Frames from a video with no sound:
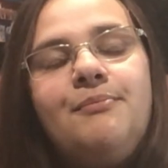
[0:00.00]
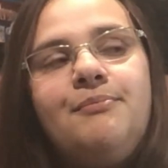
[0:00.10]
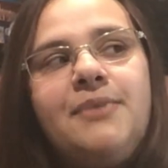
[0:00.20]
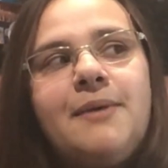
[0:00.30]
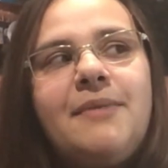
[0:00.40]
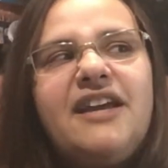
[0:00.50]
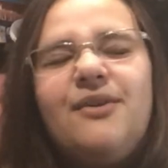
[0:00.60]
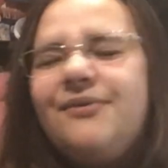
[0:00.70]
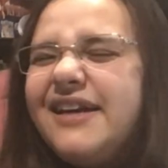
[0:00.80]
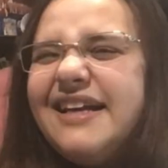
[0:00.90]
But make it
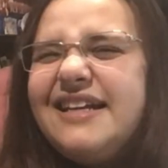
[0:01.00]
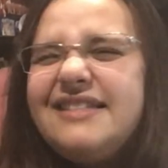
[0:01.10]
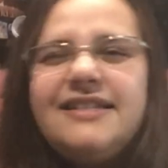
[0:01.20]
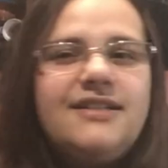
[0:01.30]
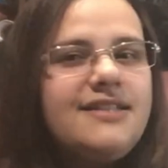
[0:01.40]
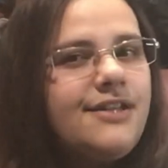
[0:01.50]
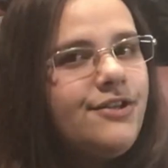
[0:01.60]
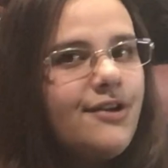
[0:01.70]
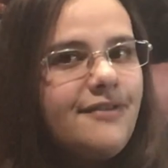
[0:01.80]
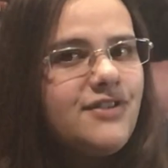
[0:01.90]
really easy because then you
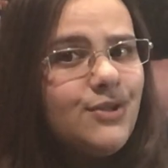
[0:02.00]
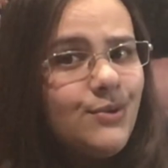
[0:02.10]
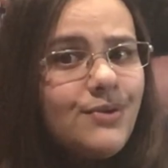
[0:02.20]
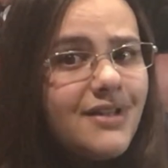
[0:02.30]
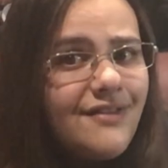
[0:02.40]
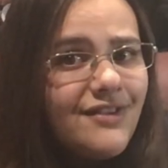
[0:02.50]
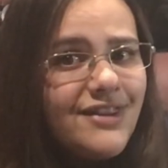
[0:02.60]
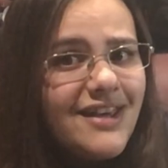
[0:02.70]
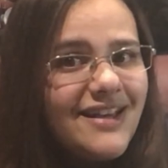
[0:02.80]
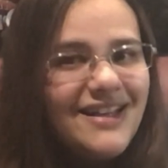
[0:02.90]
don't have to Google everything.